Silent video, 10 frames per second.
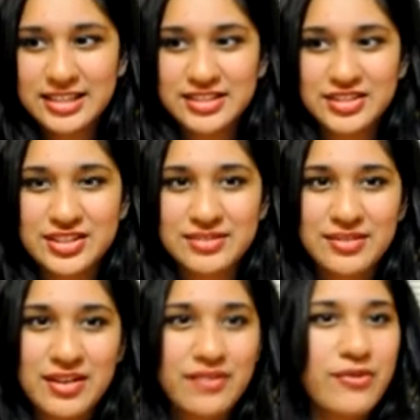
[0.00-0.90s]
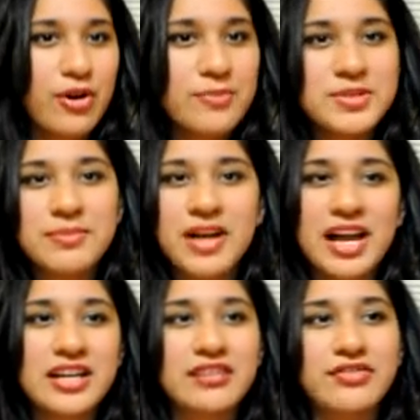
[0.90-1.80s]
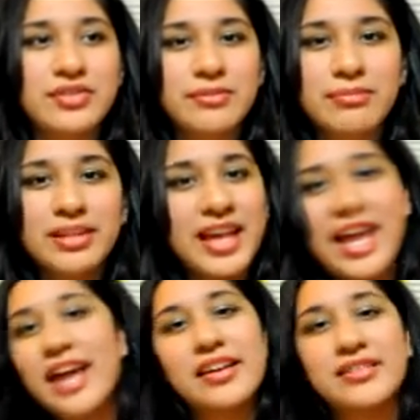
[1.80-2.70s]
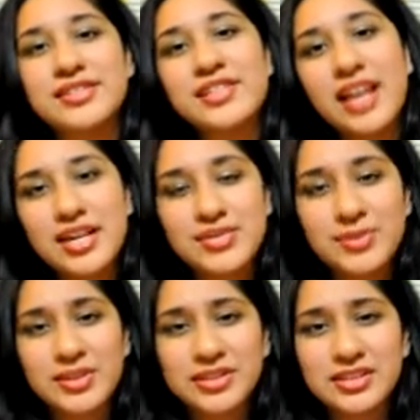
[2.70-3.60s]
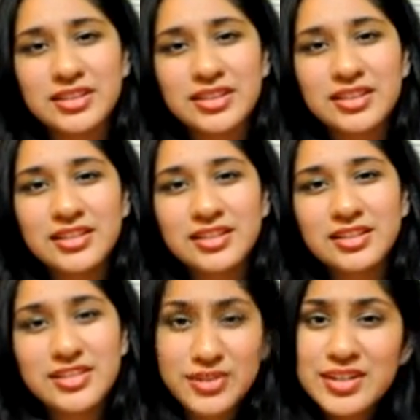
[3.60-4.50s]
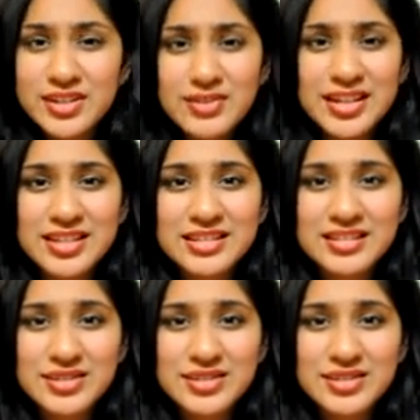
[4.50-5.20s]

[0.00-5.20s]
to just form some kind of plan or schedule, because you can do this.